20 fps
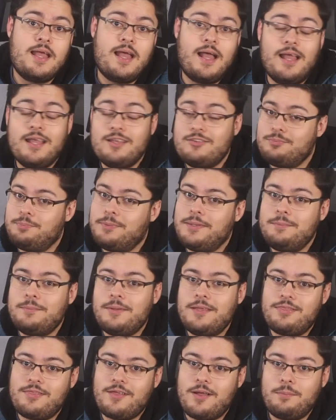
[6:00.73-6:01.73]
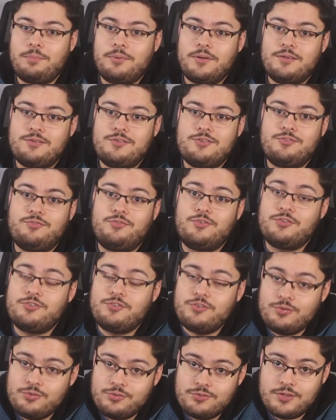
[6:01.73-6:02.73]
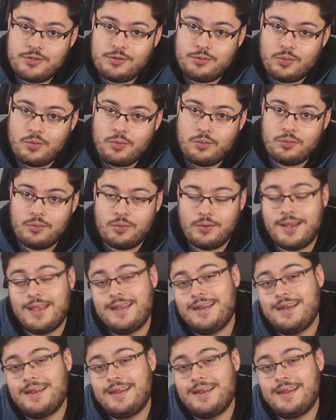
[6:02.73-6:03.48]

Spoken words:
I explained my thought process for choosing Kroger